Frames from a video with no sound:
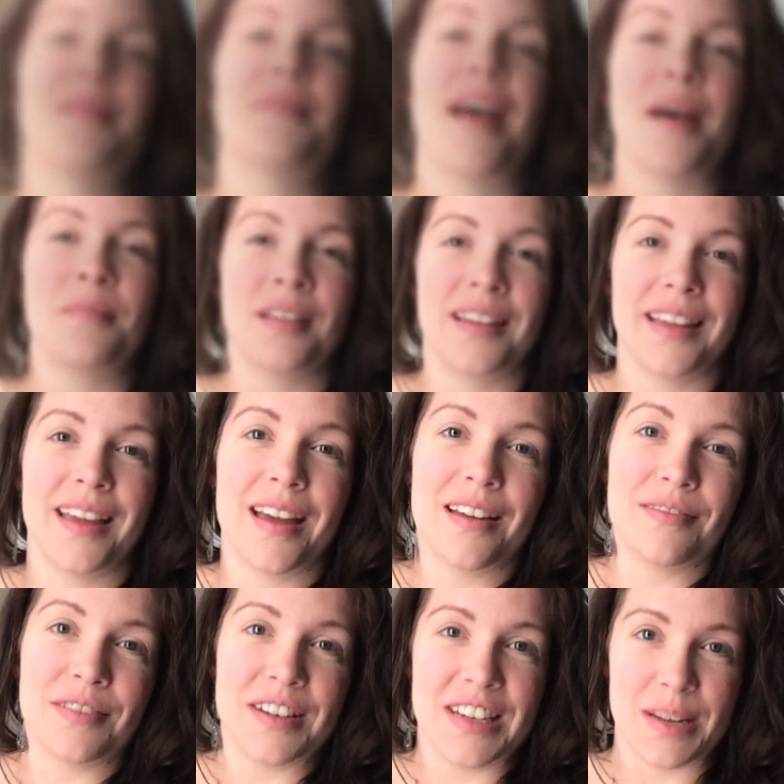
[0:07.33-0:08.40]
I'm Emily
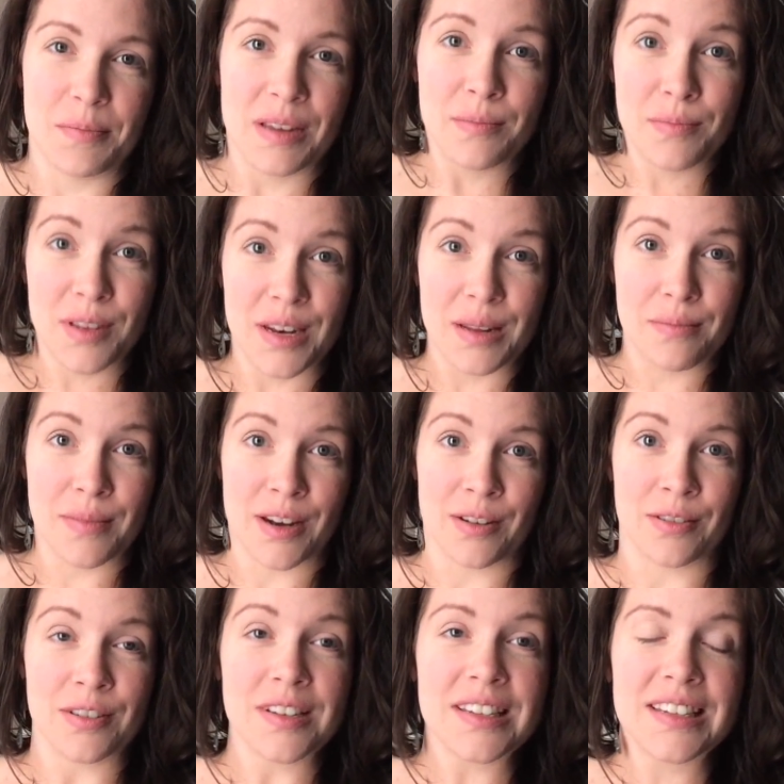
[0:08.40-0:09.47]
of Redeeming Beauty
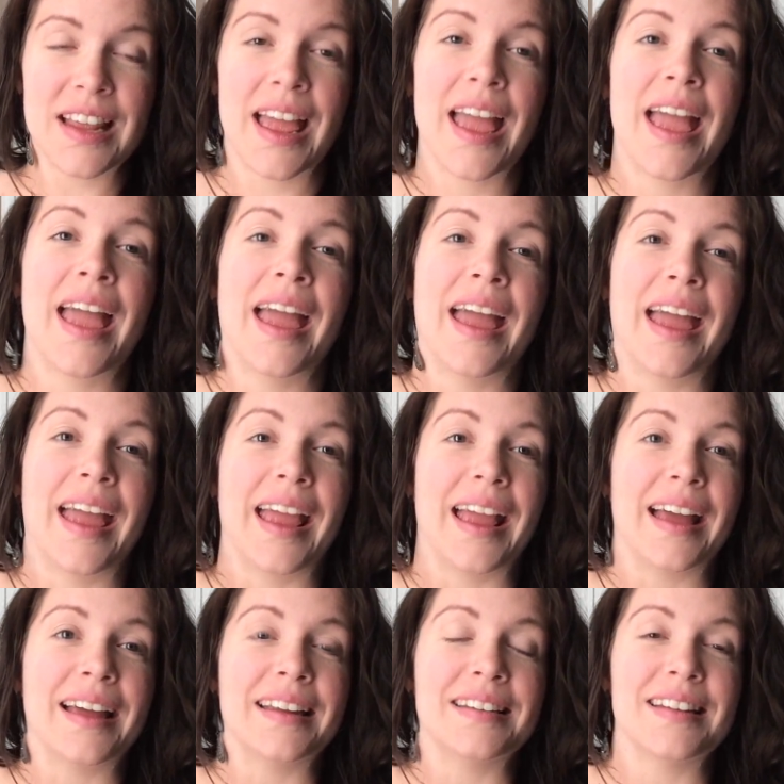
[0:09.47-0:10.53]
Minerals,
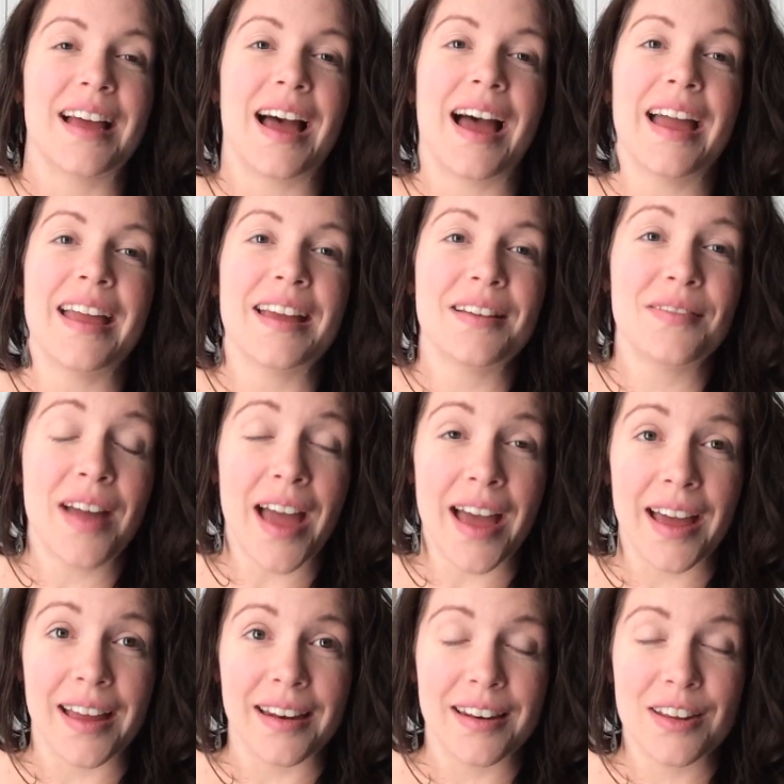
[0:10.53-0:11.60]
and I have
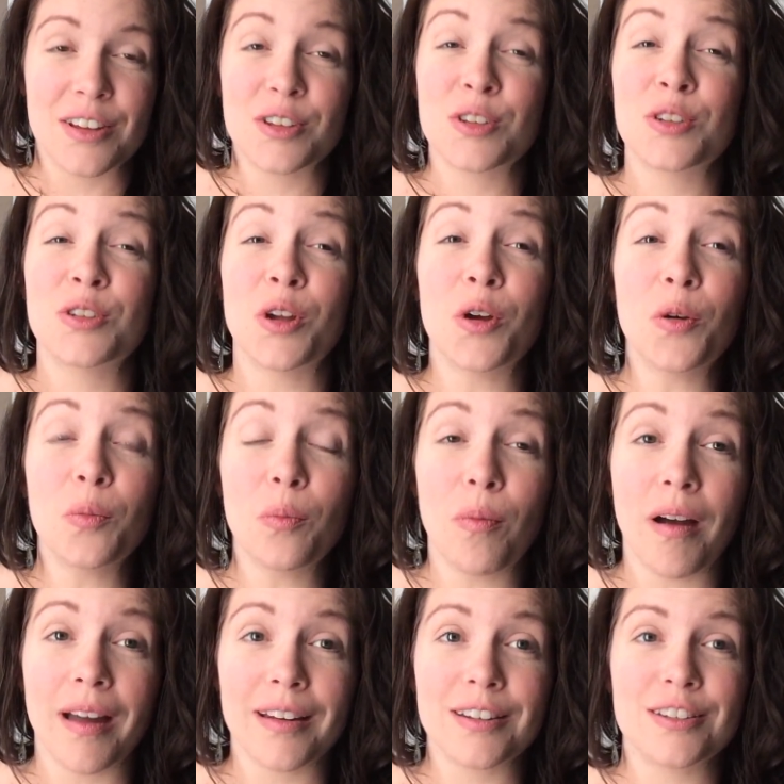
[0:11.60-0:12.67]
had so
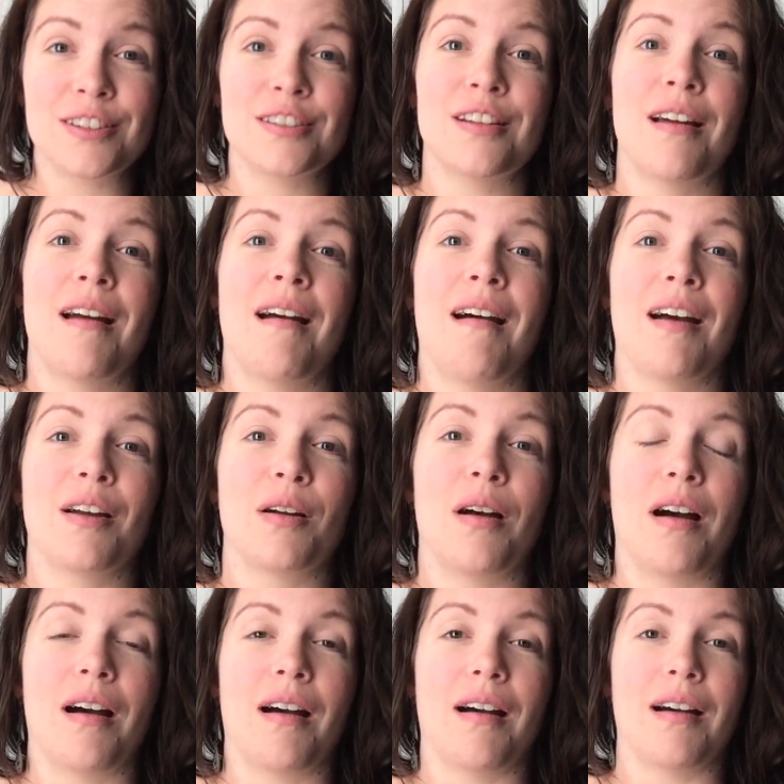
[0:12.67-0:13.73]
much
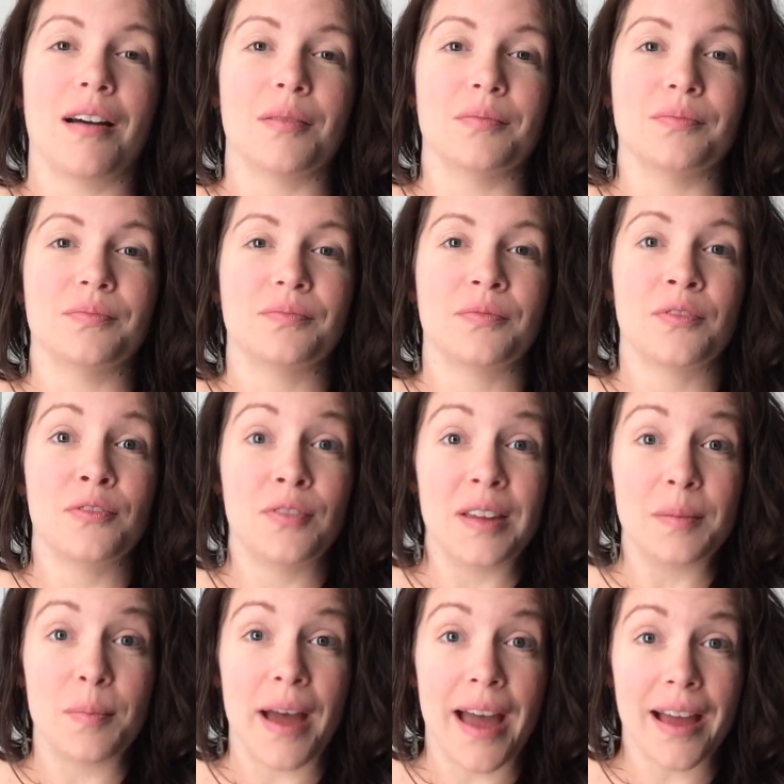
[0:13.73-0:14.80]
um,
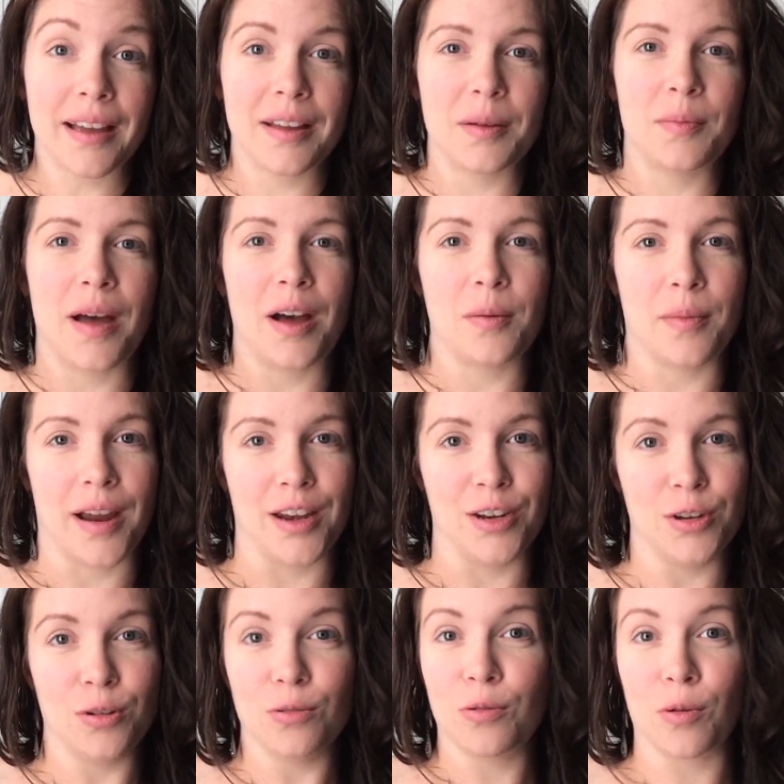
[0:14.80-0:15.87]
feedback about my
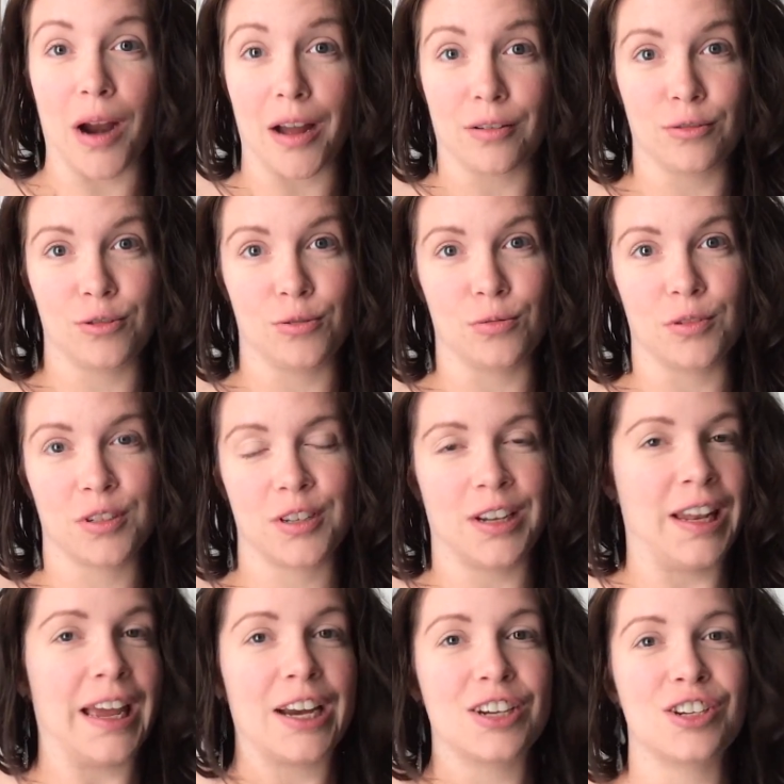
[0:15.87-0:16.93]
new Crown Jewels
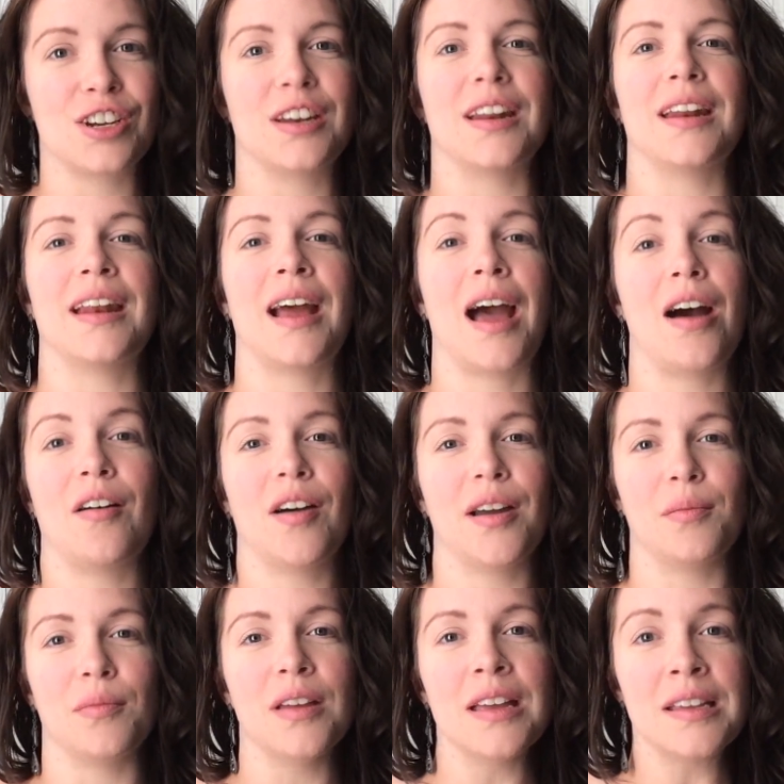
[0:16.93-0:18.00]
collection and how
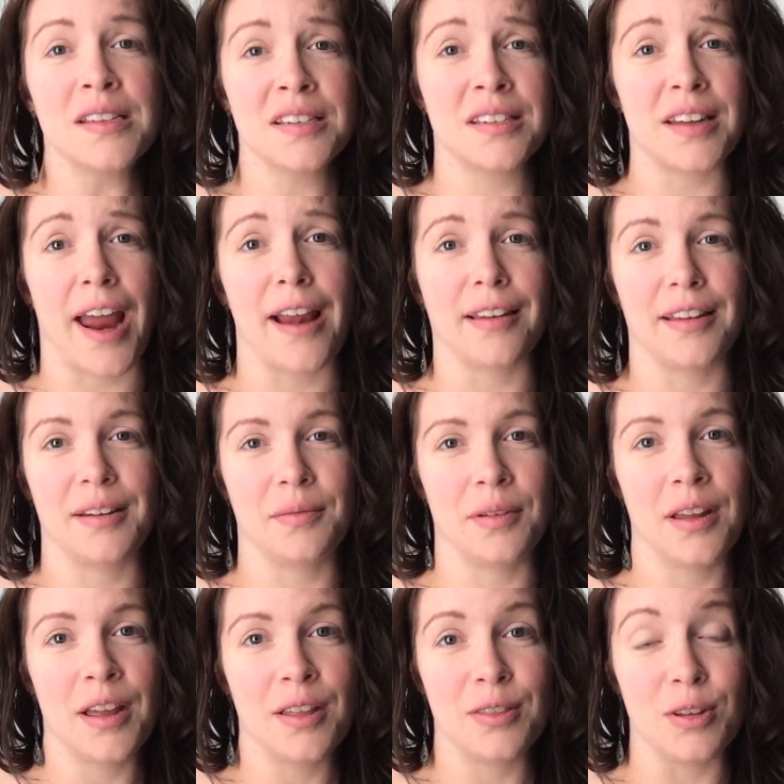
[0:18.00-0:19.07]
I'm styling
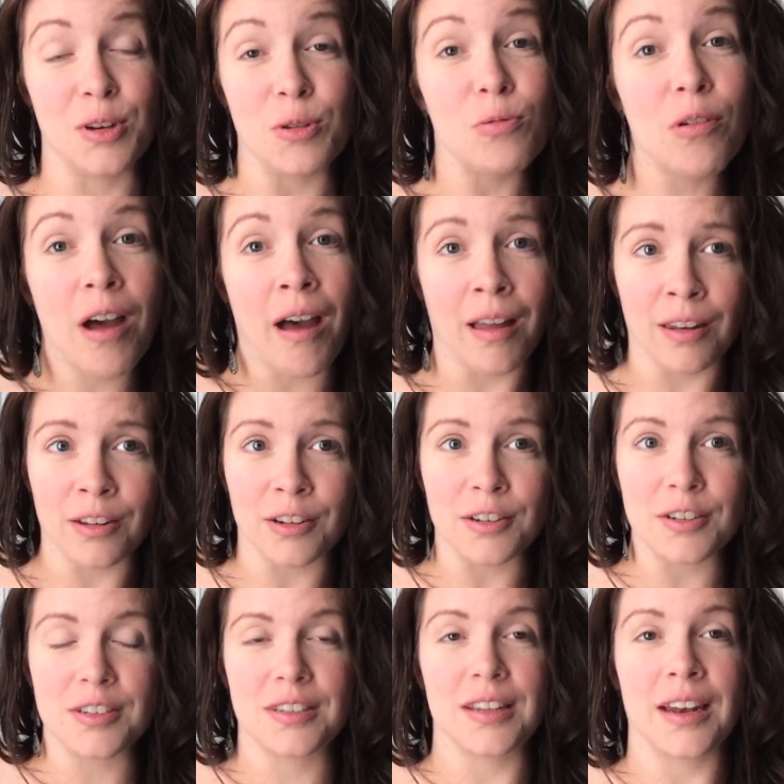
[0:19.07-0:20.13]
the new
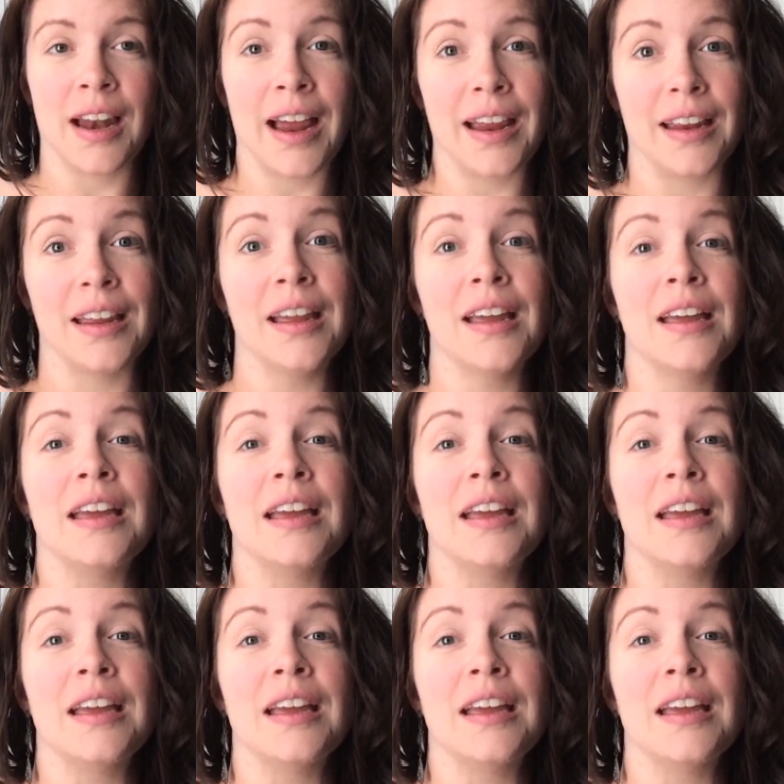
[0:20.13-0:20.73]
colors that I